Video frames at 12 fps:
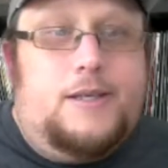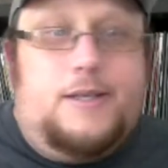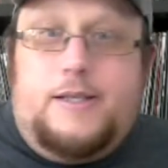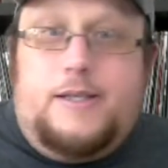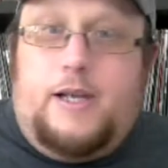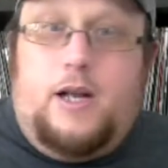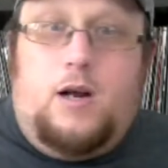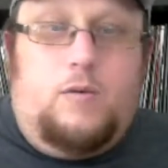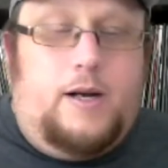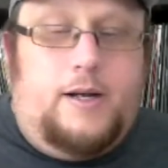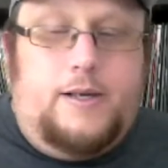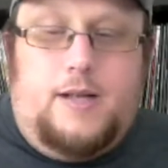you know,
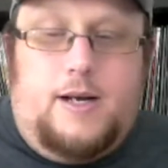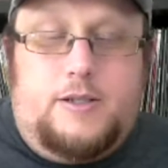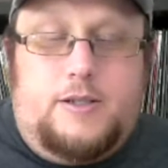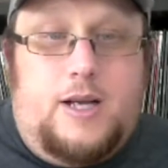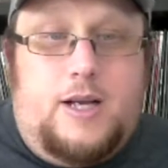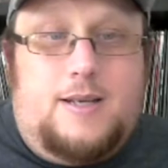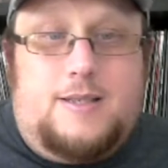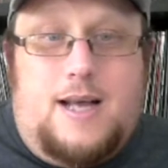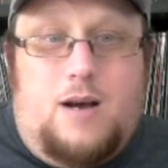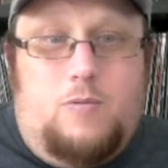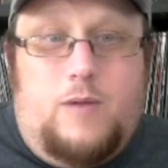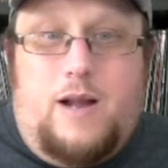and check us
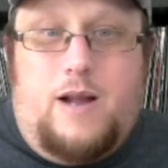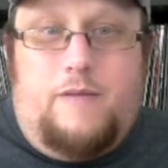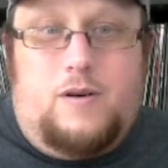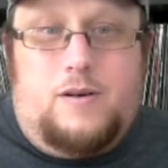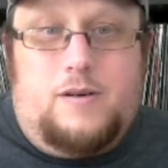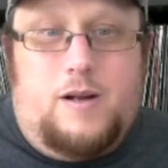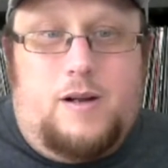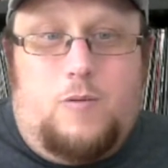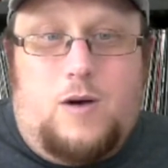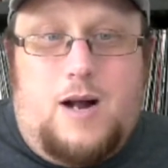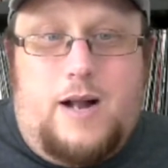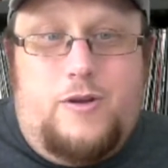out whenever, you know,
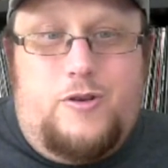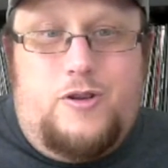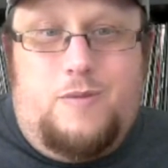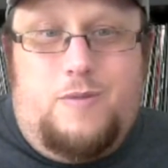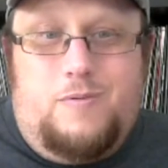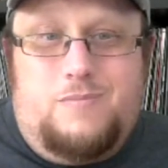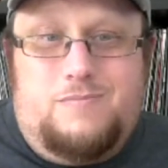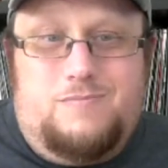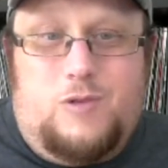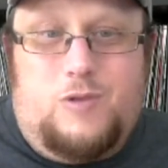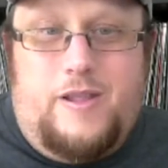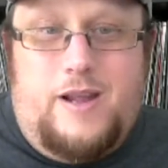we're on YouTube,
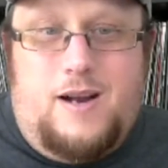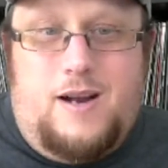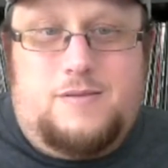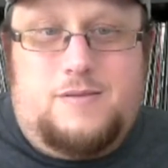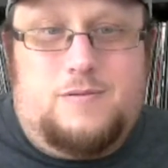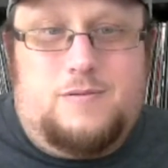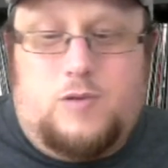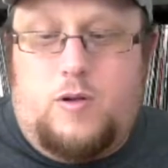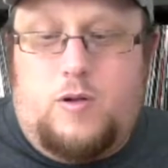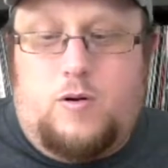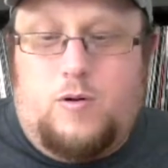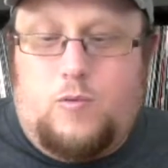we're there, we're in
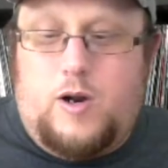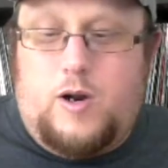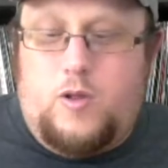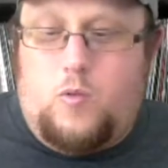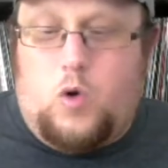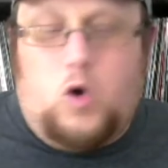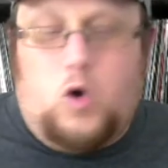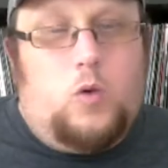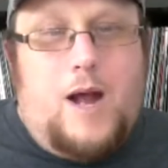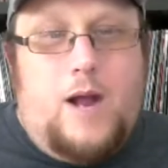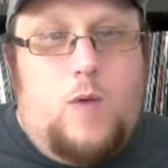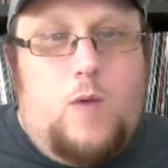the world
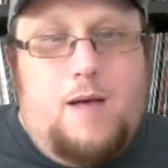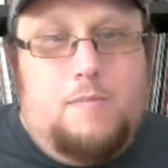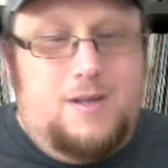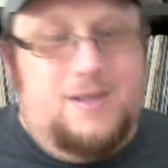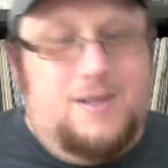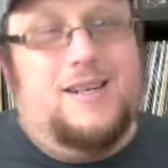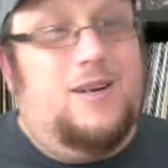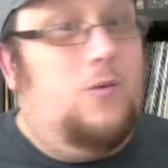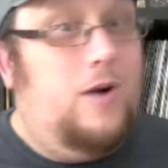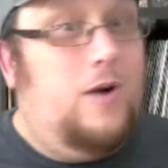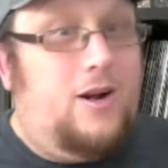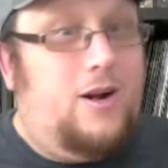wide web,
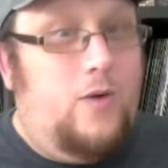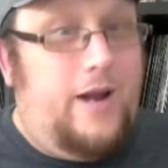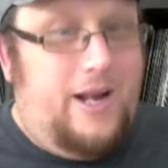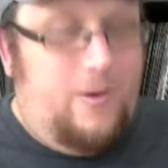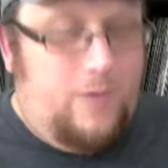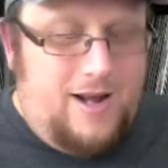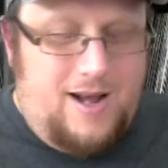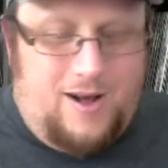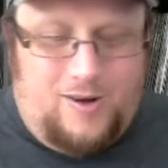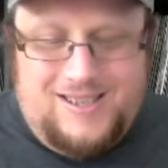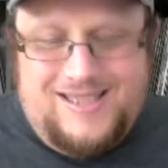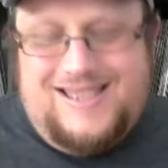we're not going anywhere
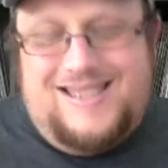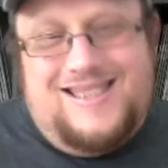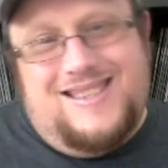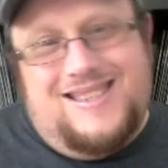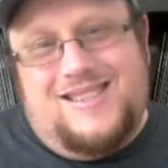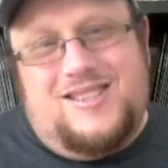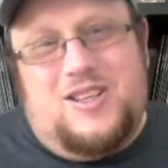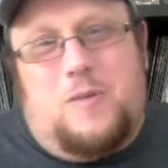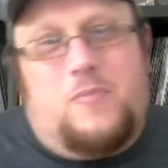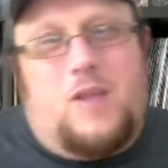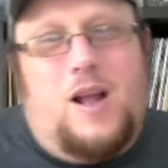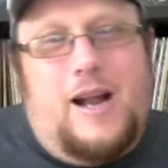now.
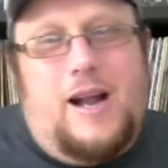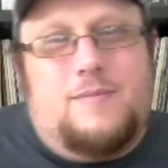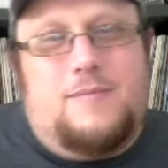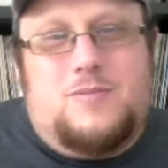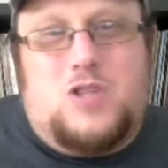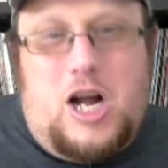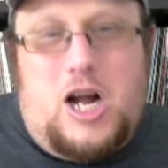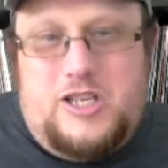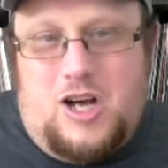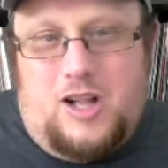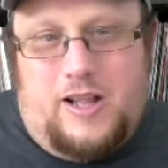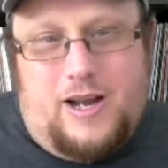So all right, talk to
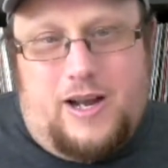y'all later.